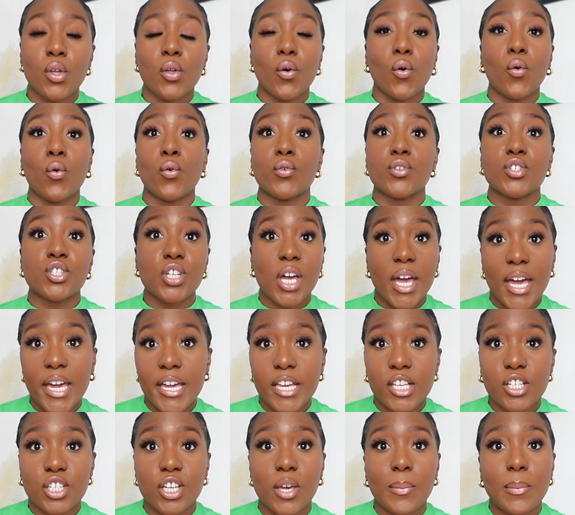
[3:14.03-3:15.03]
or
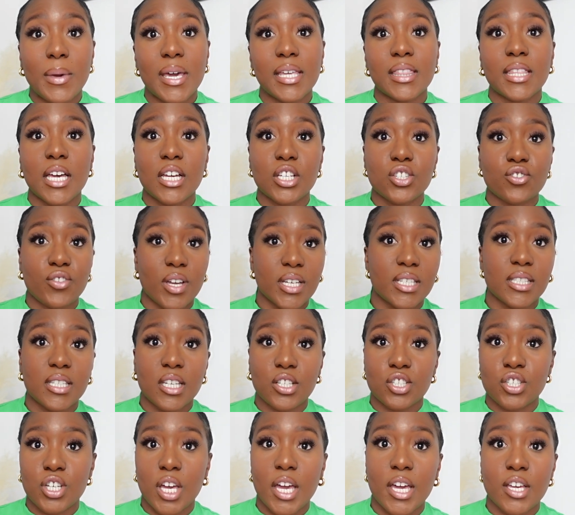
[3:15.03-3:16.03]
change and make that drastic
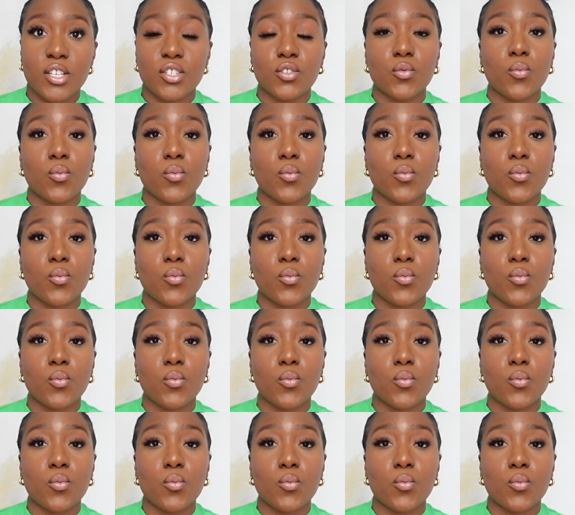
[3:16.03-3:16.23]
change,